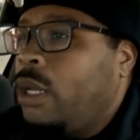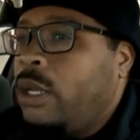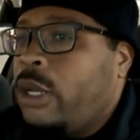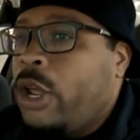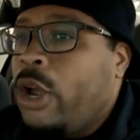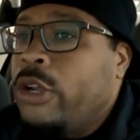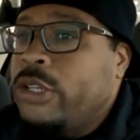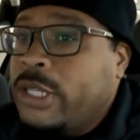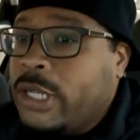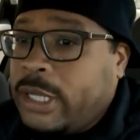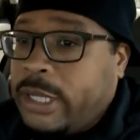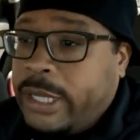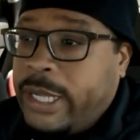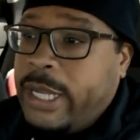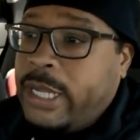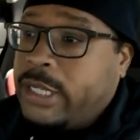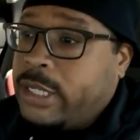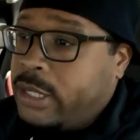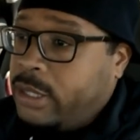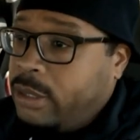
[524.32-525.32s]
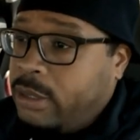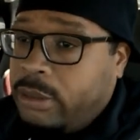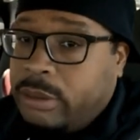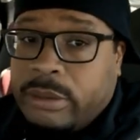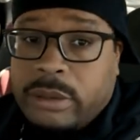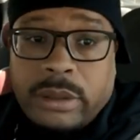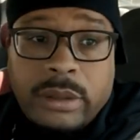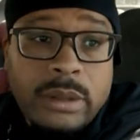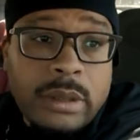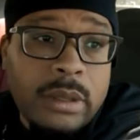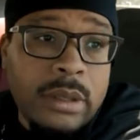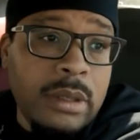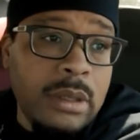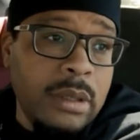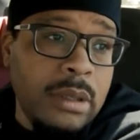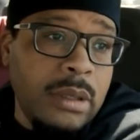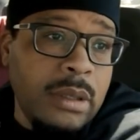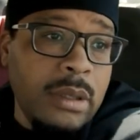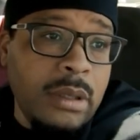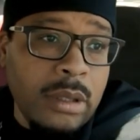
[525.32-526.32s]
There's at least,
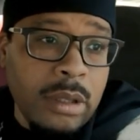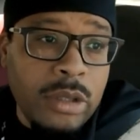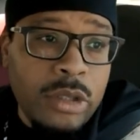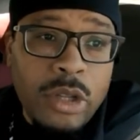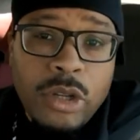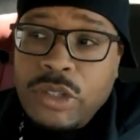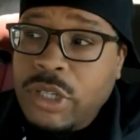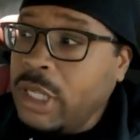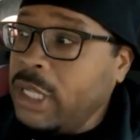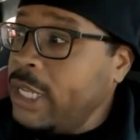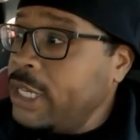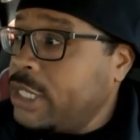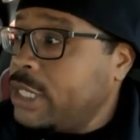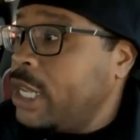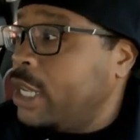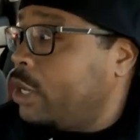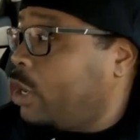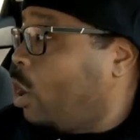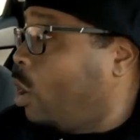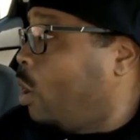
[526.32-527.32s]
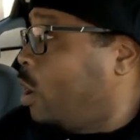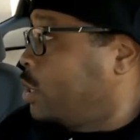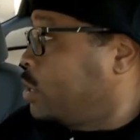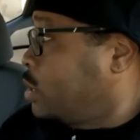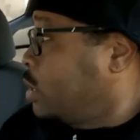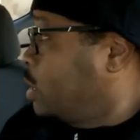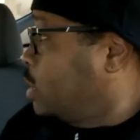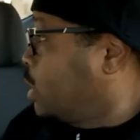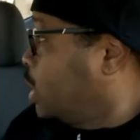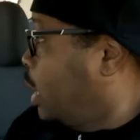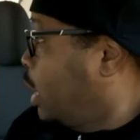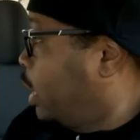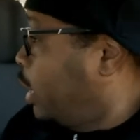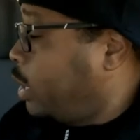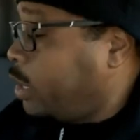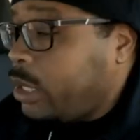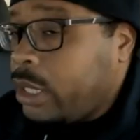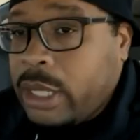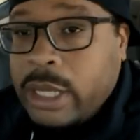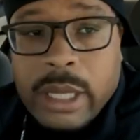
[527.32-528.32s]
there's at least 10 cars in this line.
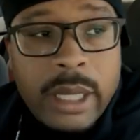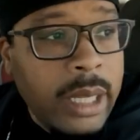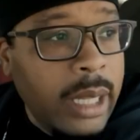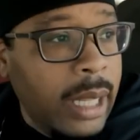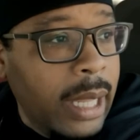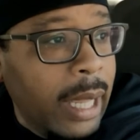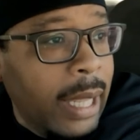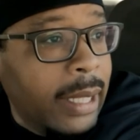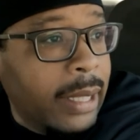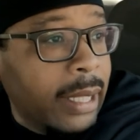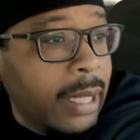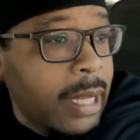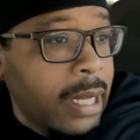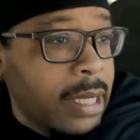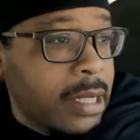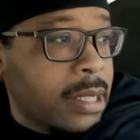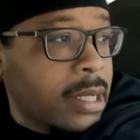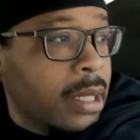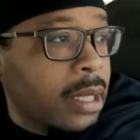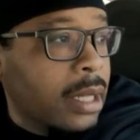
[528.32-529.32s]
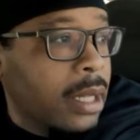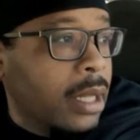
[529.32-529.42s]
At least.